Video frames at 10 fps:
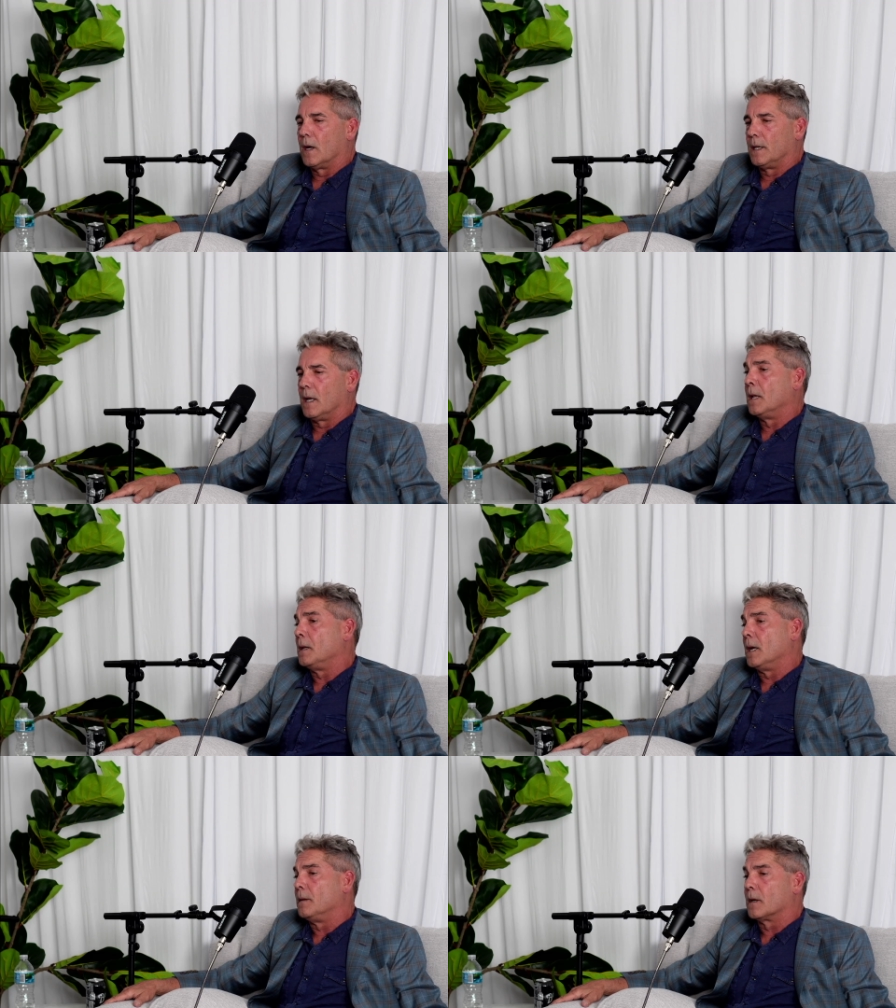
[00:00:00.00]

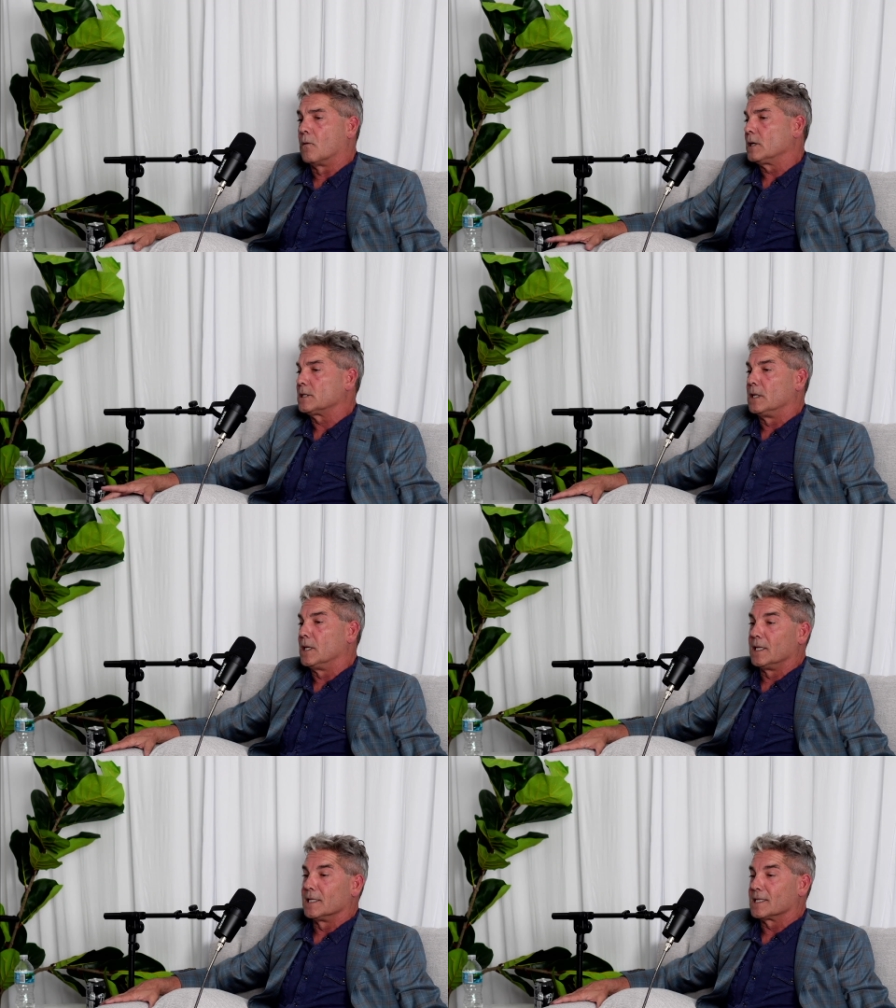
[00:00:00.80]
and the question
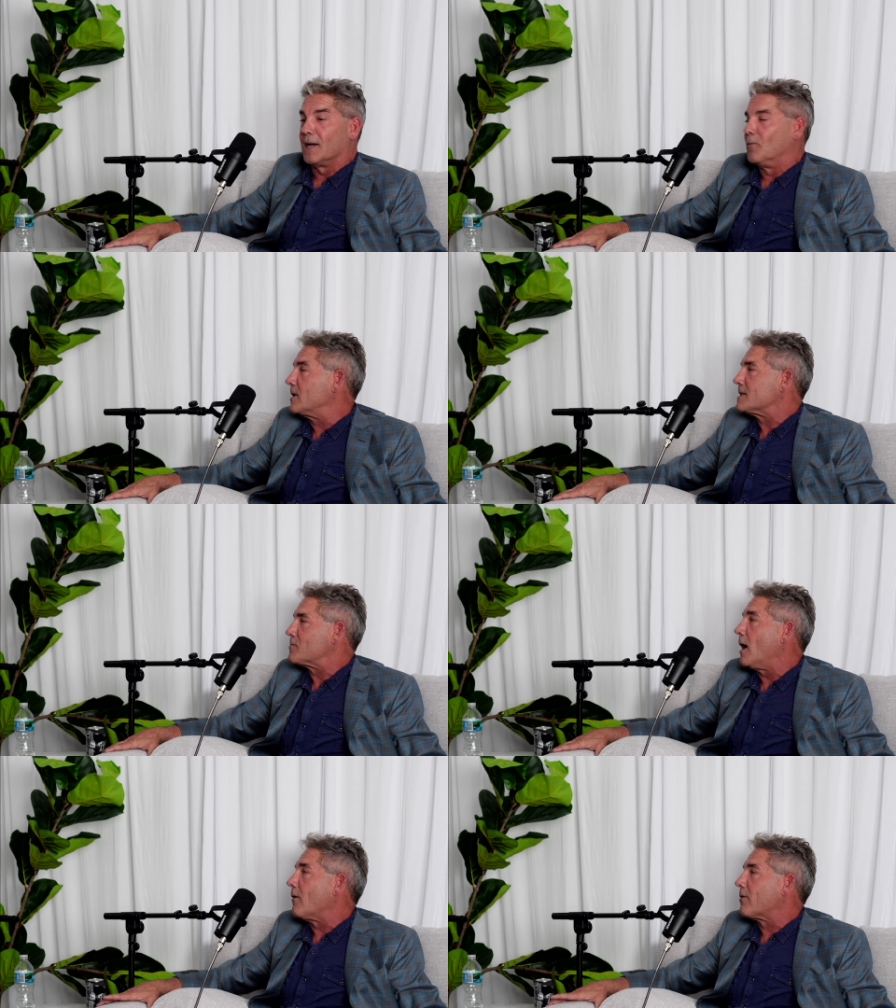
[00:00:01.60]
then is, hey, what is wealth?